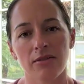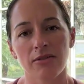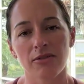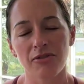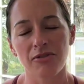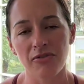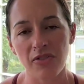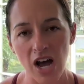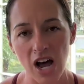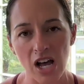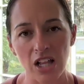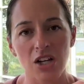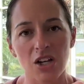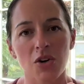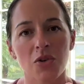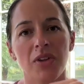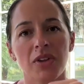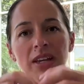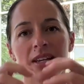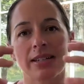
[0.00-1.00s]

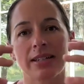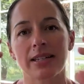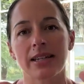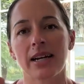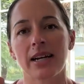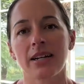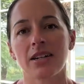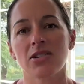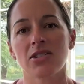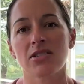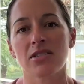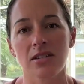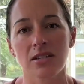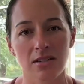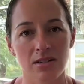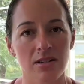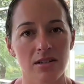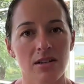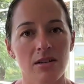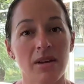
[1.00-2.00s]
follow the entire
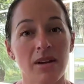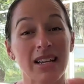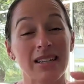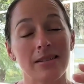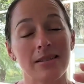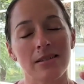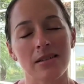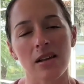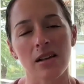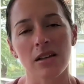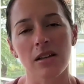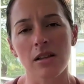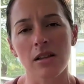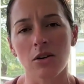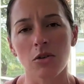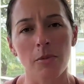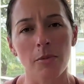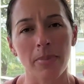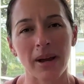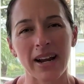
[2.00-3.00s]
system and
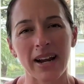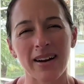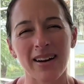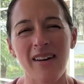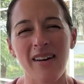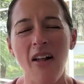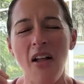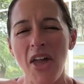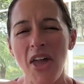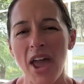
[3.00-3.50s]
cellular repair,